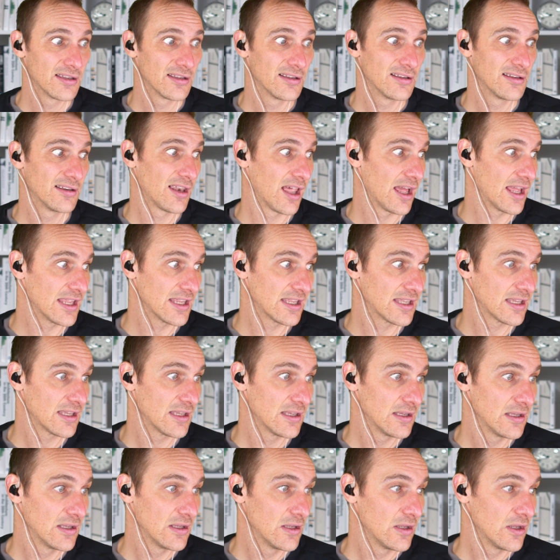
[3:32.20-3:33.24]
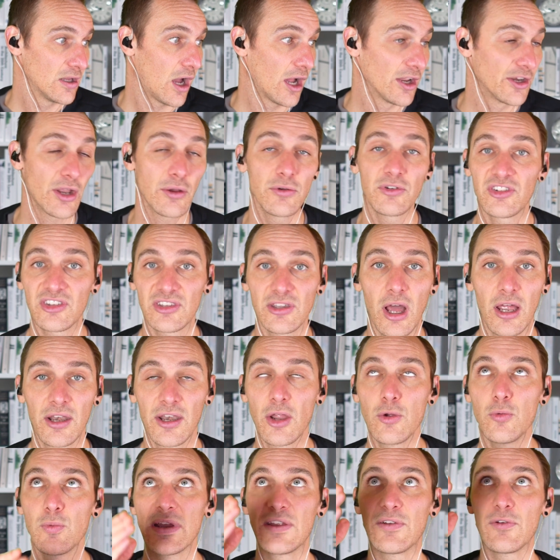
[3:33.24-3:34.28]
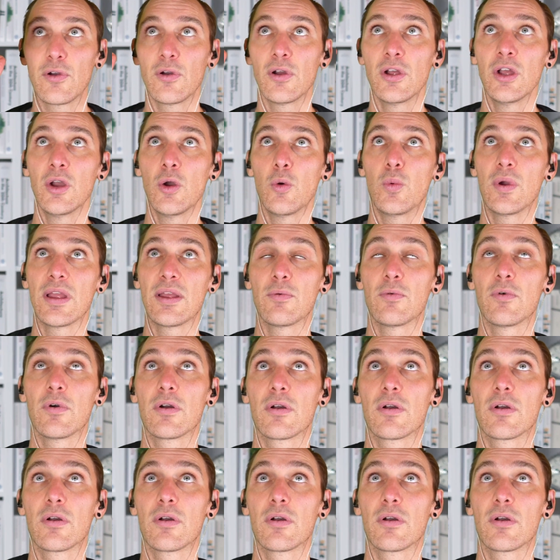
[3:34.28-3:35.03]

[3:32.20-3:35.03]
like I know, I know we we